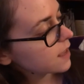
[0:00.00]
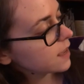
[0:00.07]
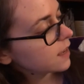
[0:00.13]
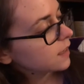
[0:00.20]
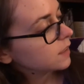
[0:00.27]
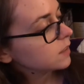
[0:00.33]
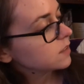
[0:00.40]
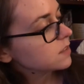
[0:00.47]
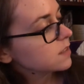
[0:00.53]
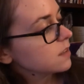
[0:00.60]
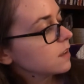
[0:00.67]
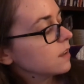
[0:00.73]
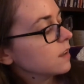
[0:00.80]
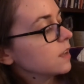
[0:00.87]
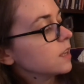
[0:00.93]
and
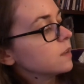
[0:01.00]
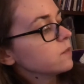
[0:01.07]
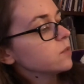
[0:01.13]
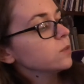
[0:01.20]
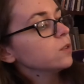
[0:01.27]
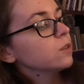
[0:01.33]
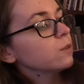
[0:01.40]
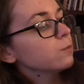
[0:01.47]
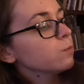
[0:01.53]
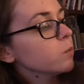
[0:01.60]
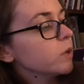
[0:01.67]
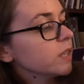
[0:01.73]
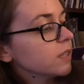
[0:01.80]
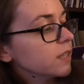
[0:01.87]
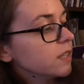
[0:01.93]
if you look
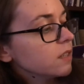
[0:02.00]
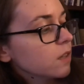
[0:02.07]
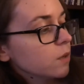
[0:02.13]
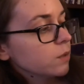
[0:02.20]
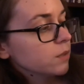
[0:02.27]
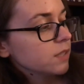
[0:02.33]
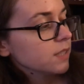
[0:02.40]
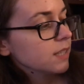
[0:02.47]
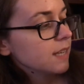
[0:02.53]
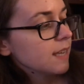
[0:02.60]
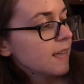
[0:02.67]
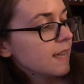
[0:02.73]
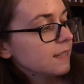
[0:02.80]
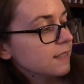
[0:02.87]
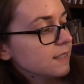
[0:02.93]
really
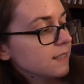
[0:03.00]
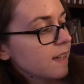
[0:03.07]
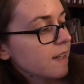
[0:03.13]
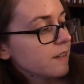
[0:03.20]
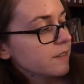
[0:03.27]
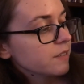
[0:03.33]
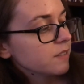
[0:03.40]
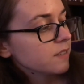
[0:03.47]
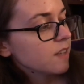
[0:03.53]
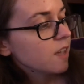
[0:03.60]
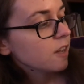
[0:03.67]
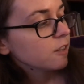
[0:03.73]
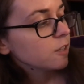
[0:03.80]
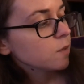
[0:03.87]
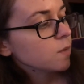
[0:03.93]
closely it says
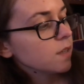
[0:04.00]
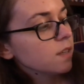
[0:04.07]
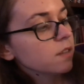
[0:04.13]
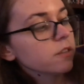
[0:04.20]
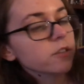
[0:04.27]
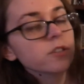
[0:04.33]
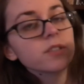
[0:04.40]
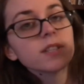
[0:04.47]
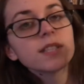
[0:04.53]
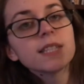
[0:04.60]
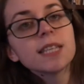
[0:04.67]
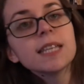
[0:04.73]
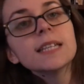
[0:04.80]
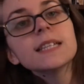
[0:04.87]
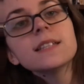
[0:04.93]
you either
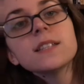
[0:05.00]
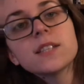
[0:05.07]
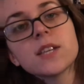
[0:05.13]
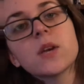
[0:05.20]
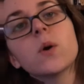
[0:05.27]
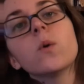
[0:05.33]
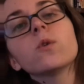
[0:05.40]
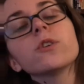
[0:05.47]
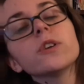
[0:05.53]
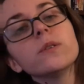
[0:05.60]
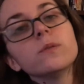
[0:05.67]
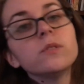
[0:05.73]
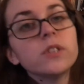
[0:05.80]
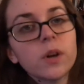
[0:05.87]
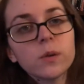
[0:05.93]
see it or
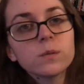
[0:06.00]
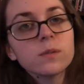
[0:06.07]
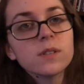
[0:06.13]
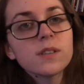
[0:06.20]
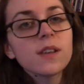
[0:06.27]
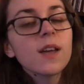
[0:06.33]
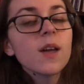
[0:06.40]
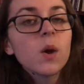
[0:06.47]
you don't,